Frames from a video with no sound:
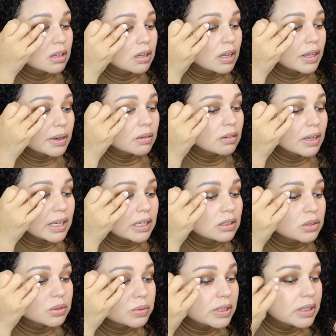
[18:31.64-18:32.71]
I don't like
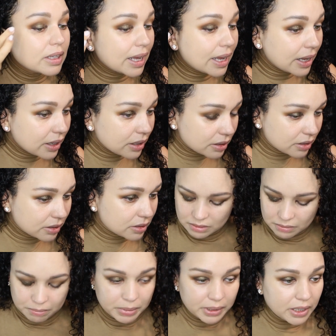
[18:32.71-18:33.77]
doing that,
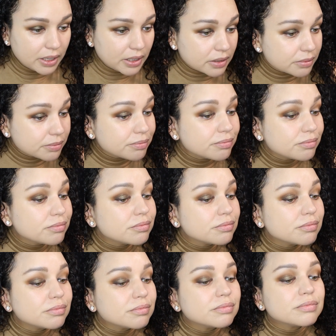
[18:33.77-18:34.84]
but
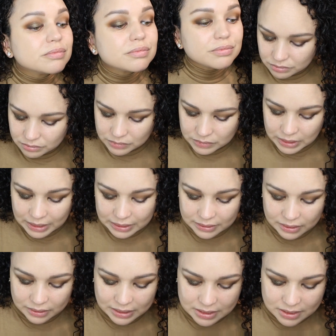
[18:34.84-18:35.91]
I
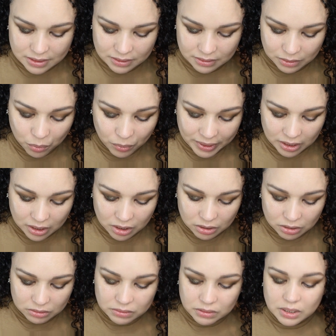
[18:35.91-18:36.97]
think that's the way to
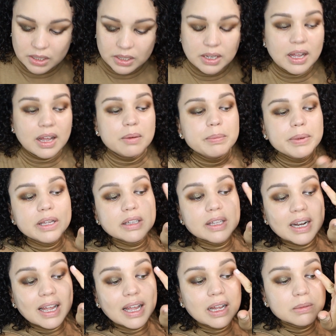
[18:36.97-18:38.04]
go. And being that
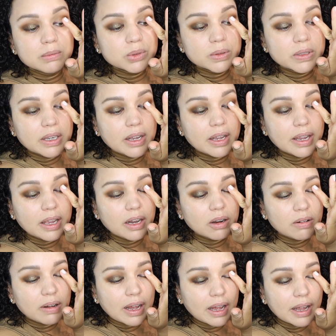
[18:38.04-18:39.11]
I am doing a halo
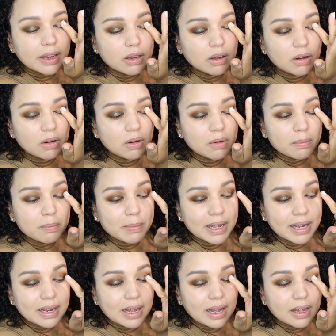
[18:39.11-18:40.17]
eye, oh my
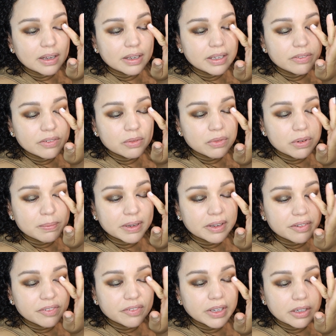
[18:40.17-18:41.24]
god, even with my
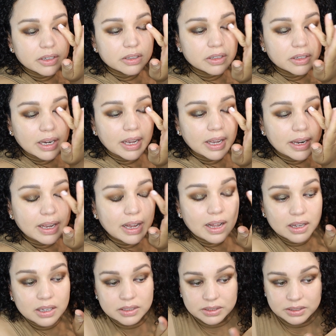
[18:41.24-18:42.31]
finger, I got
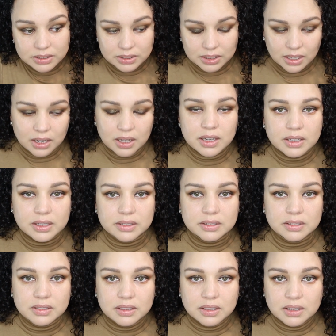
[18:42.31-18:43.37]
a
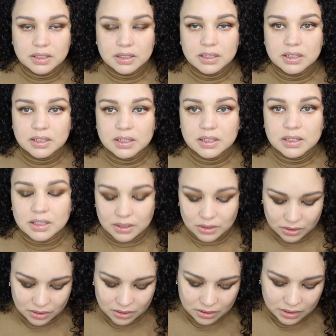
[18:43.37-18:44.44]
ton
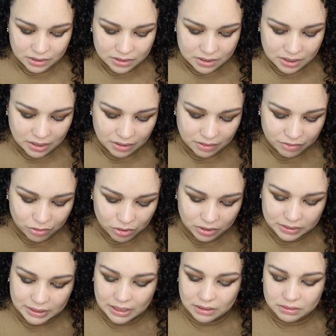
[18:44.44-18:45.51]
of fall
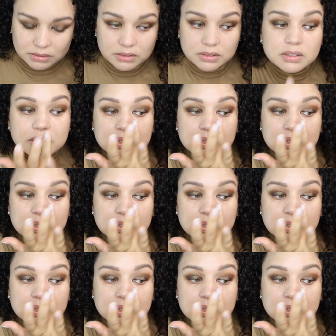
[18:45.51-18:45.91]
down.